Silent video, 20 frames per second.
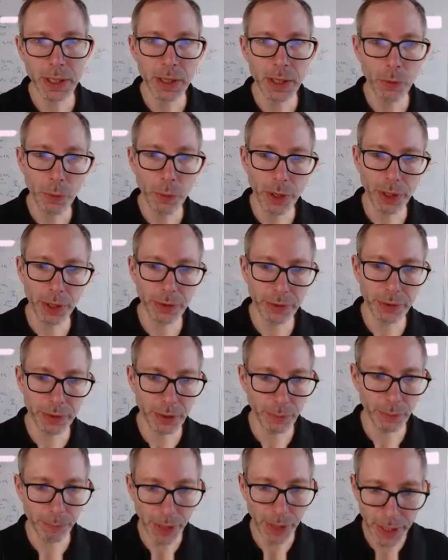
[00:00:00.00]
Whereas
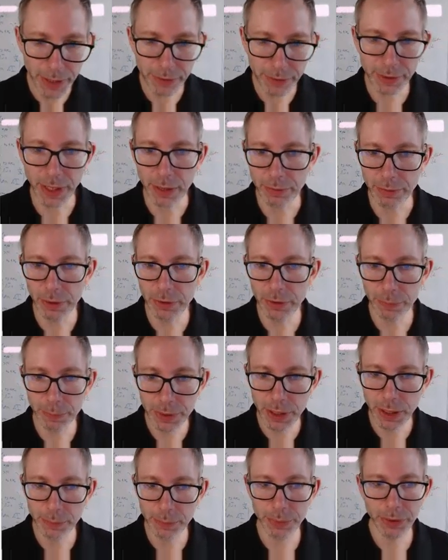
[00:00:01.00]
the price levels,
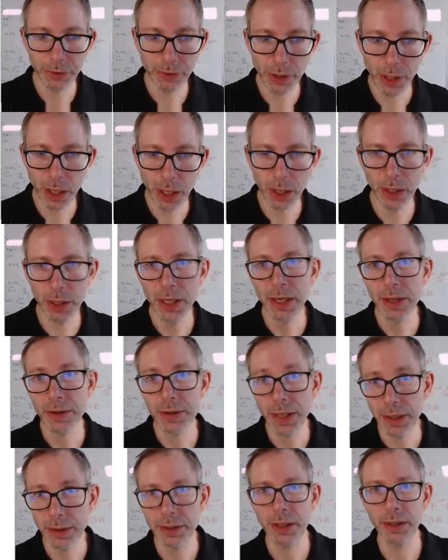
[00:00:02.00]
P and P star,
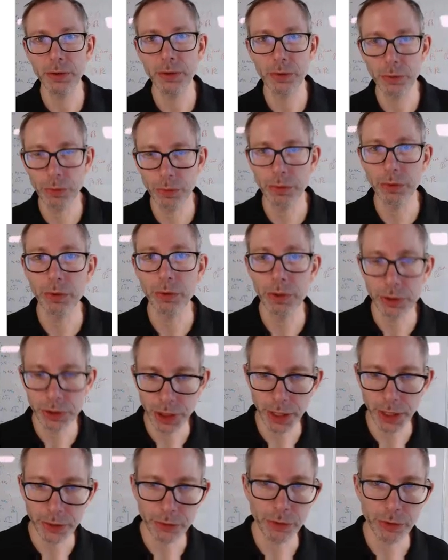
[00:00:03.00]
they tend to
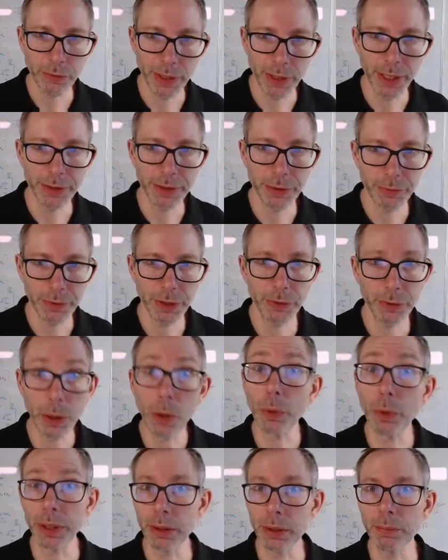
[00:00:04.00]
change relatively
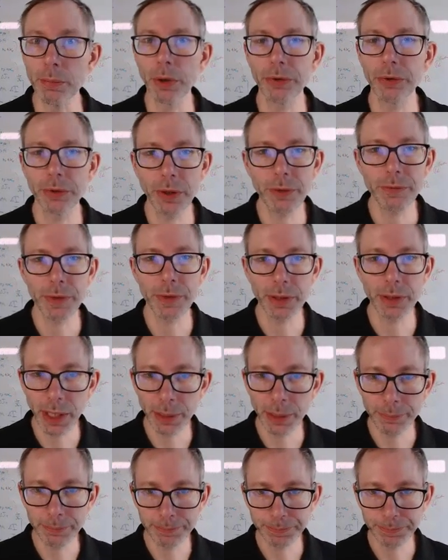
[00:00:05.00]
slowly most of the time.